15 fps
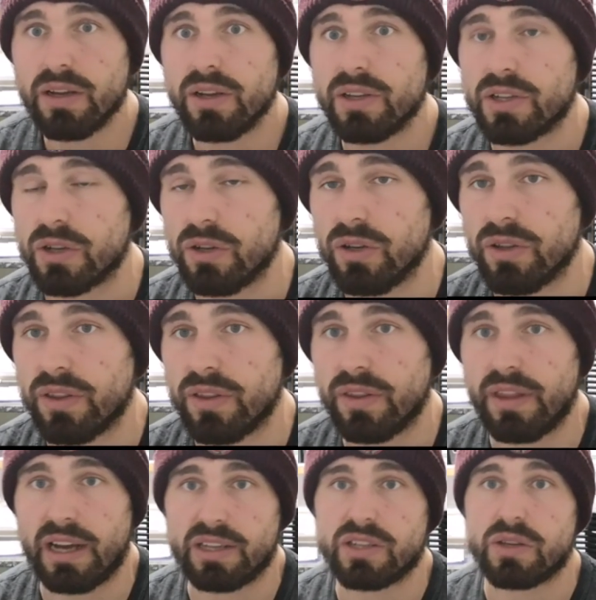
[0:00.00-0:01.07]
So
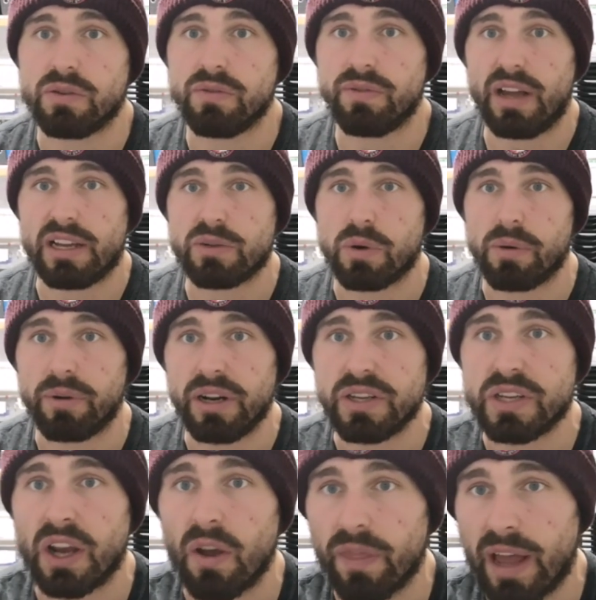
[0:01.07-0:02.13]
that's what I'm going to
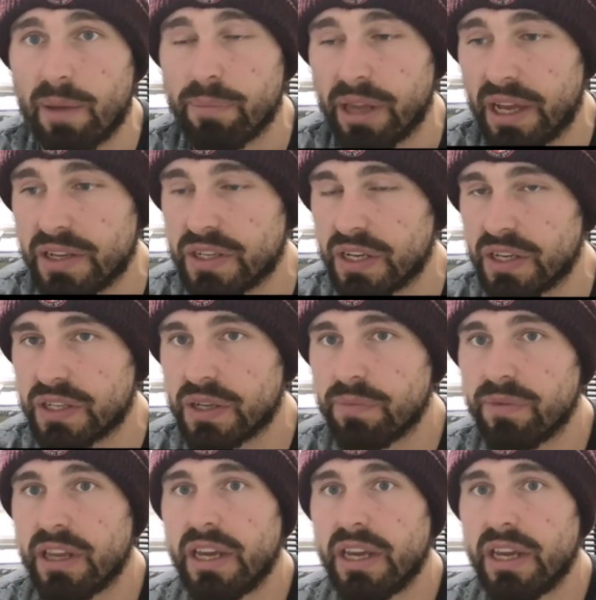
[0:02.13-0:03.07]
say on that basis.